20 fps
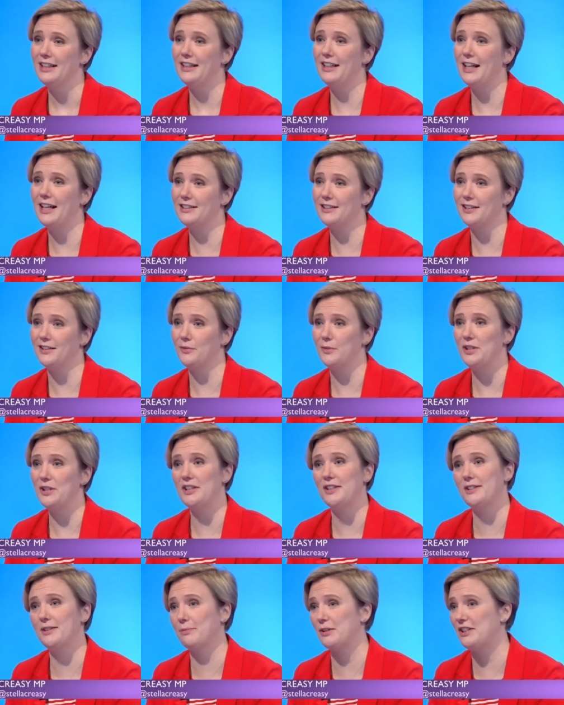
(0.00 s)
letter, which
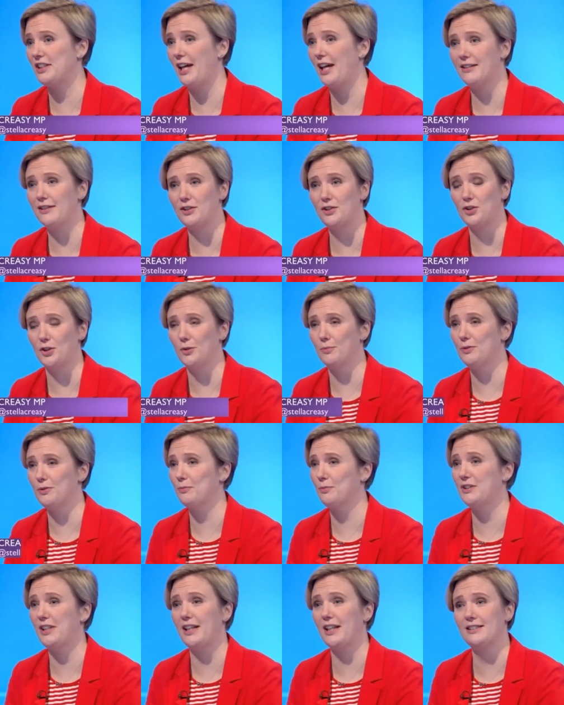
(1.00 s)
is protect the jobs,
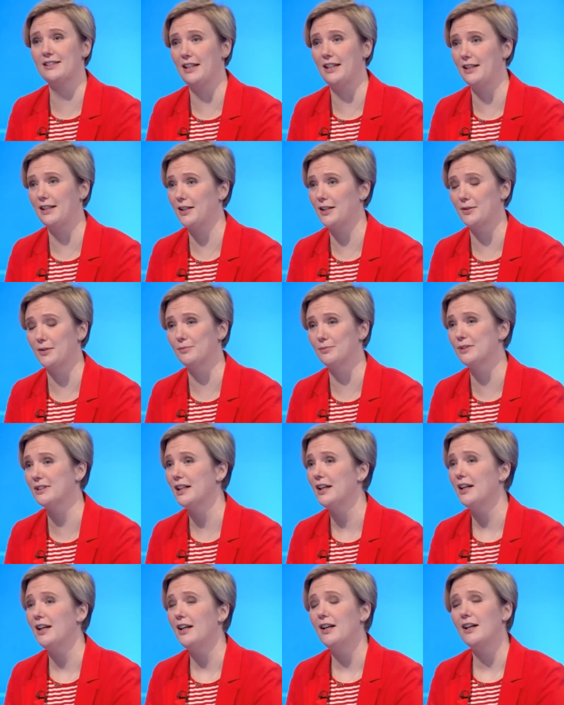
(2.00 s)
protects the incomes.